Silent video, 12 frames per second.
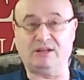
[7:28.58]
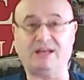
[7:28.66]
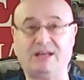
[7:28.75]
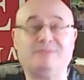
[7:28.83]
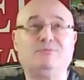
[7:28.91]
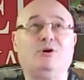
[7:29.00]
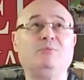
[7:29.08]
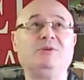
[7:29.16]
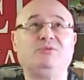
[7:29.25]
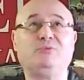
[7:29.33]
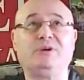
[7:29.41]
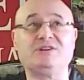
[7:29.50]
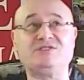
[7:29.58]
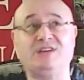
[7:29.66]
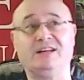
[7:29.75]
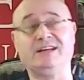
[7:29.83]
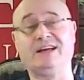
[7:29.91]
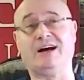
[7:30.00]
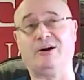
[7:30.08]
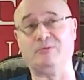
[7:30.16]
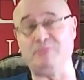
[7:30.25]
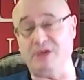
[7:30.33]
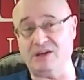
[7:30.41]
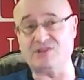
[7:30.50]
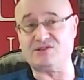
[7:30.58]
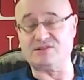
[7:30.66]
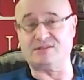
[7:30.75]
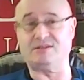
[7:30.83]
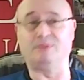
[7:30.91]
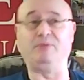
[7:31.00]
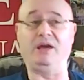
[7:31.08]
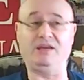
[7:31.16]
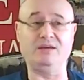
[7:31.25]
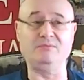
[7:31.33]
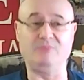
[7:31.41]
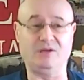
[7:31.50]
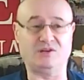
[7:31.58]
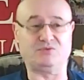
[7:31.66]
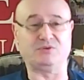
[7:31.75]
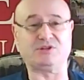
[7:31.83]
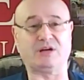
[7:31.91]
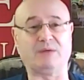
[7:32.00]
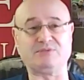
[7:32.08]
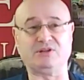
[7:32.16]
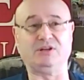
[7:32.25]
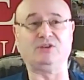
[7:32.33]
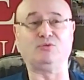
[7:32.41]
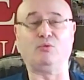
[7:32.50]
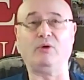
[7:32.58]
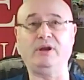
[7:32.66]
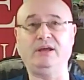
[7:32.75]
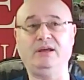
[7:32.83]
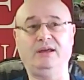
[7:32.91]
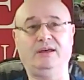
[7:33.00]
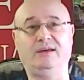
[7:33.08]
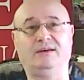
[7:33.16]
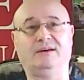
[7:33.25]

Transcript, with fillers: at the moment, we're selling our mix, uh, baking mix, which comes in a twenty